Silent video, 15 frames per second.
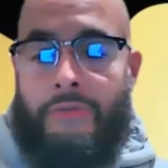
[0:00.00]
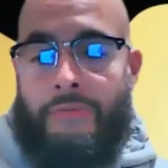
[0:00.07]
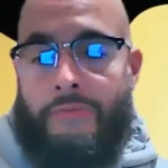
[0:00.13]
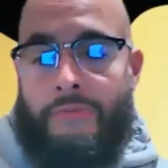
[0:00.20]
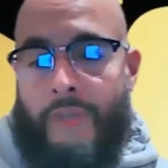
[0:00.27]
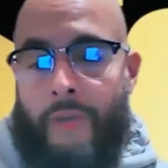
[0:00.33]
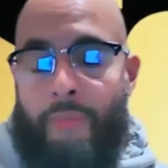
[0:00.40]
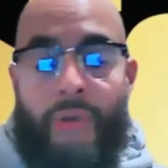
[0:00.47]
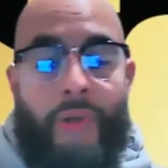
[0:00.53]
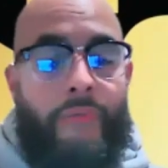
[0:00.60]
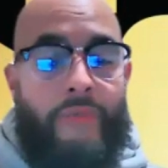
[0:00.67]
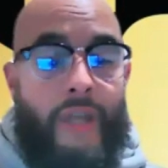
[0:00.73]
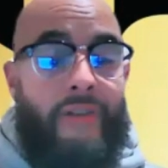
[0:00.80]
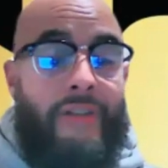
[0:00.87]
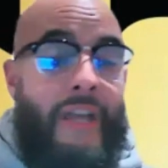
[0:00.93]

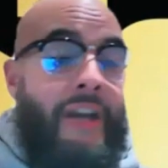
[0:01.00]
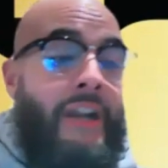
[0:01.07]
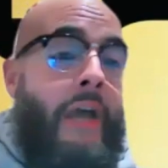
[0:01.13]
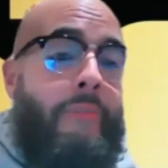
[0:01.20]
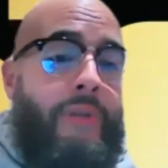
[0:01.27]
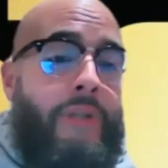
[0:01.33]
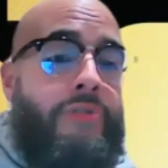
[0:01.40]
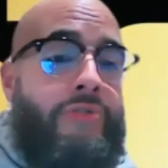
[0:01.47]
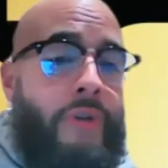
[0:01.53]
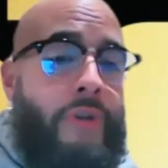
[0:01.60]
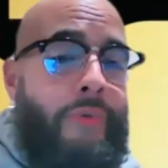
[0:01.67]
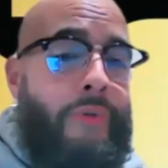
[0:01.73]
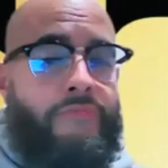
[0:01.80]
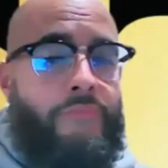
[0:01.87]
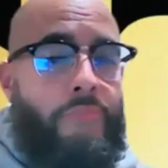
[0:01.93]
that got me into
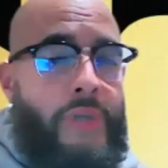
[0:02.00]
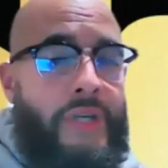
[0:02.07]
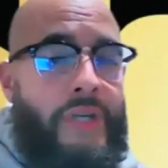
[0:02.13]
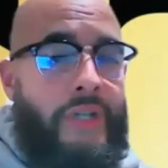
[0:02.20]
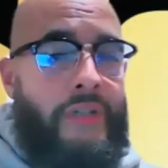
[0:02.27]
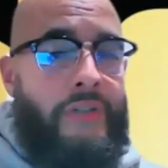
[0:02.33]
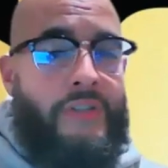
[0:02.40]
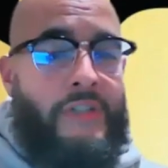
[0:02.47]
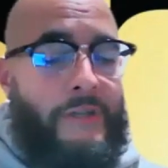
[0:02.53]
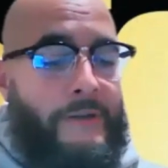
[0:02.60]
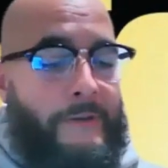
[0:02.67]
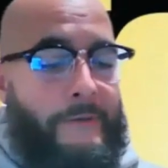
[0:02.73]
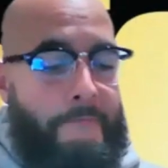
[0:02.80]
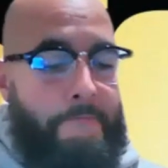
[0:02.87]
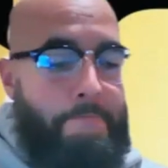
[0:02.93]
trouble, because
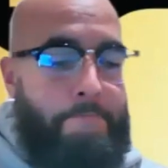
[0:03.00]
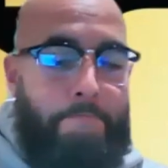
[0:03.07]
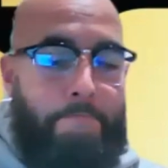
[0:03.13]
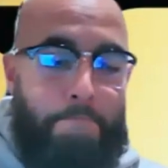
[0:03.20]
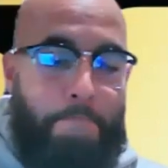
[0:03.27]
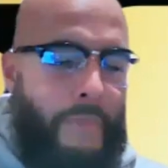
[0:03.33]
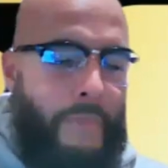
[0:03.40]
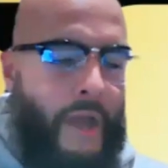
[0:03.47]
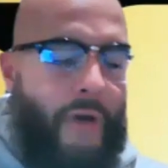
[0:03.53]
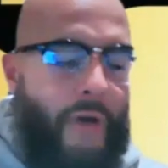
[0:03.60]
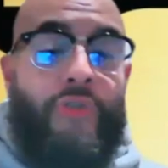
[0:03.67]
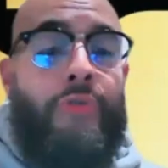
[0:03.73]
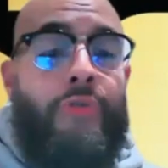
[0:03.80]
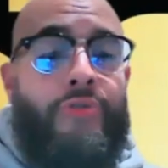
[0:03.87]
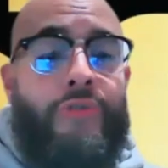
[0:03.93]
I was
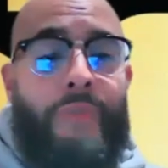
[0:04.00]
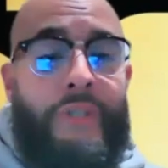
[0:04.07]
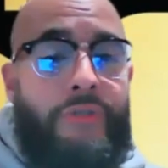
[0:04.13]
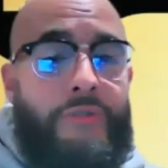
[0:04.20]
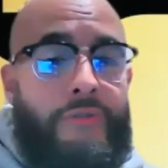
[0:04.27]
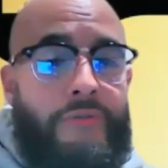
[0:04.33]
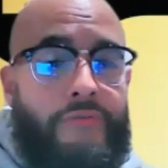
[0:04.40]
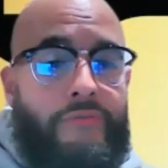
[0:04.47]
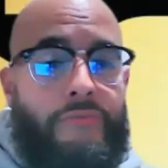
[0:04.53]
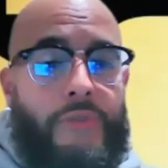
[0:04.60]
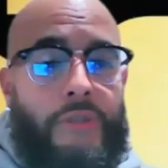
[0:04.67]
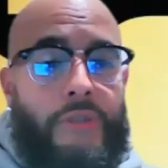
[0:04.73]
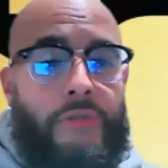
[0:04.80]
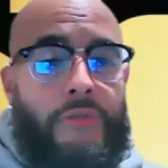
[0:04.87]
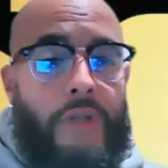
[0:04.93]
doing too much.
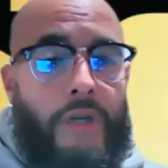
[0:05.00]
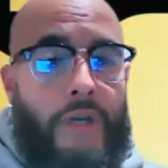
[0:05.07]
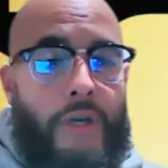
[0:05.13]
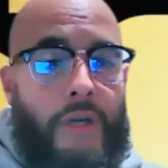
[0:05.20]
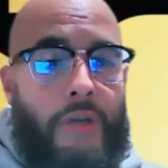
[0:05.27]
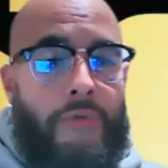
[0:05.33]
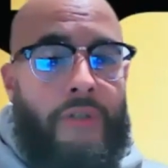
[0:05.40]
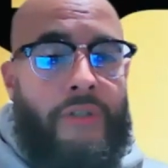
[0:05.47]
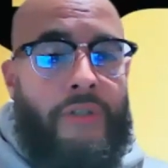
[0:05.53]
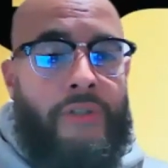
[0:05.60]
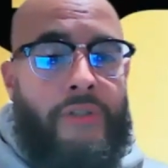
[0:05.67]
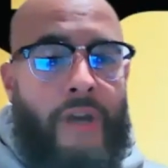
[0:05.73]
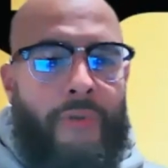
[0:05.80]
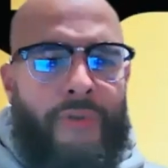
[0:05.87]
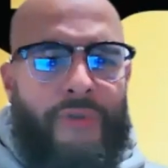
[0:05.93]
I was
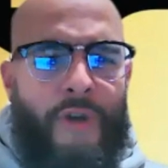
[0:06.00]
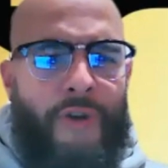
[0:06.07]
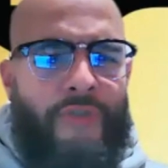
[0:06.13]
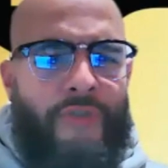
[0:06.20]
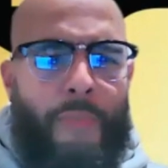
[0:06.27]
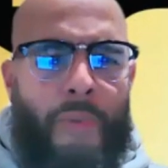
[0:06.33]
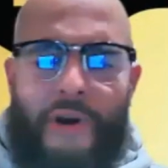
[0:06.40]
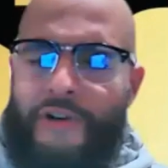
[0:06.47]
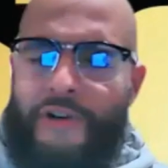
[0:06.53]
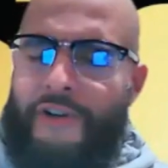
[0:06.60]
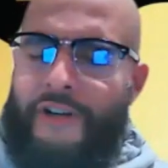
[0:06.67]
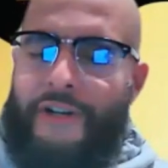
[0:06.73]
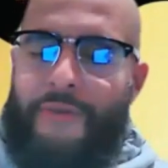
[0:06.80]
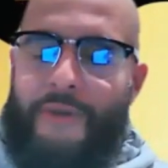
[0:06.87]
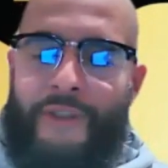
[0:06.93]
also
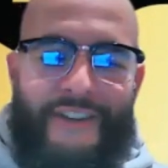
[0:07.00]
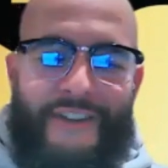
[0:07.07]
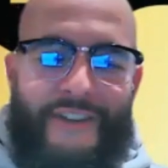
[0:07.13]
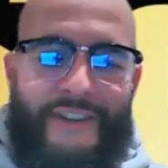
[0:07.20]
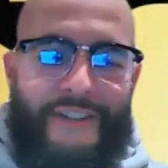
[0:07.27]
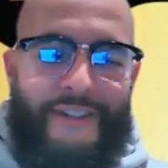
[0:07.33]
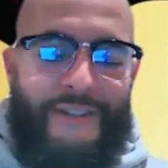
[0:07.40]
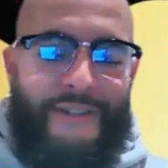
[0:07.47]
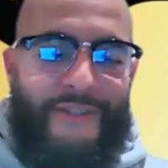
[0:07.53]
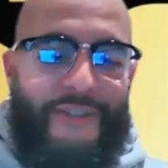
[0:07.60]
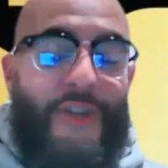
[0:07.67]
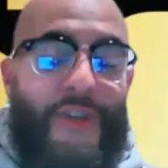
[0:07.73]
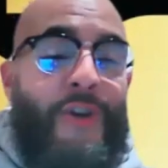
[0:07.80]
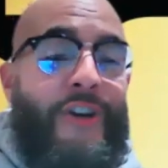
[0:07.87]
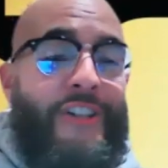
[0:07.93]
partnering with
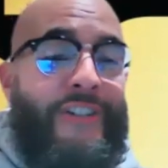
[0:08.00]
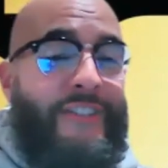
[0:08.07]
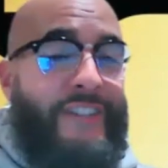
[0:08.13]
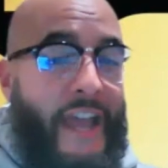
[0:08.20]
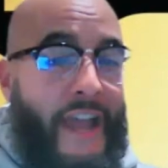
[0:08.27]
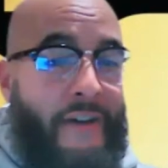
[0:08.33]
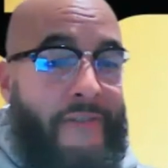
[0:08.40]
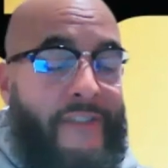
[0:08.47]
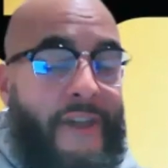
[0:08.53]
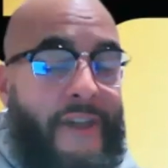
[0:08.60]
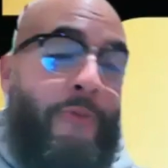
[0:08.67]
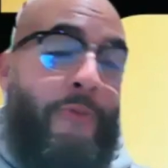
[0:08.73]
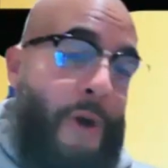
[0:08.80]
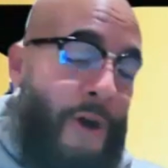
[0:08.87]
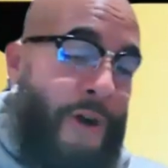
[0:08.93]
security staff that
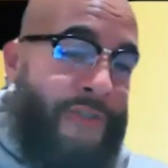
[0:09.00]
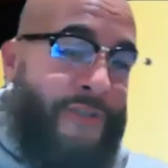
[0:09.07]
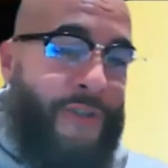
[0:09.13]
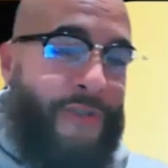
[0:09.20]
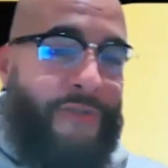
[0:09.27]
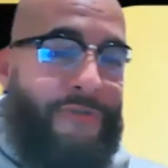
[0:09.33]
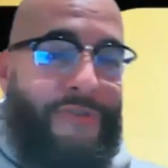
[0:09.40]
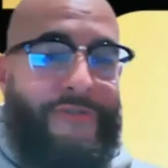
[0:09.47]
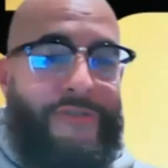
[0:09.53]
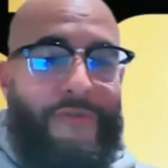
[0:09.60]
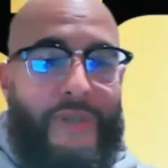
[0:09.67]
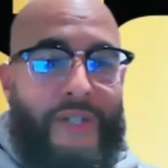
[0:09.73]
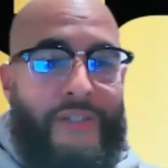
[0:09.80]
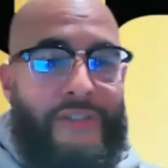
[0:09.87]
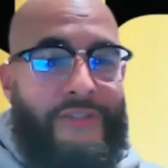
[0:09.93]
were also doing too
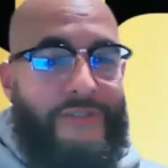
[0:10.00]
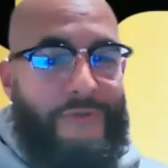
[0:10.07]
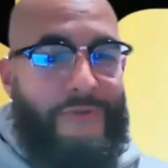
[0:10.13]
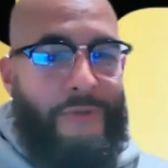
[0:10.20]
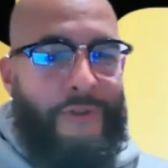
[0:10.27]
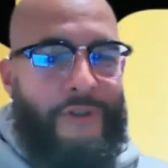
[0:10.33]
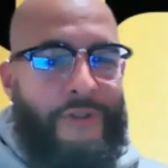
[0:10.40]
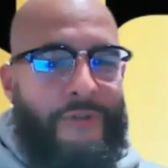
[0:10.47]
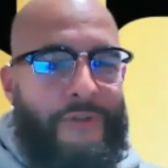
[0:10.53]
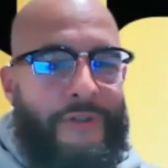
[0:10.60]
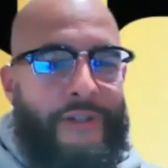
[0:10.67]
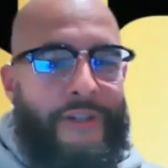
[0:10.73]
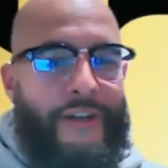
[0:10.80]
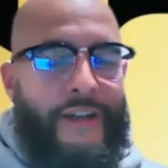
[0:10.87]
much. We were doing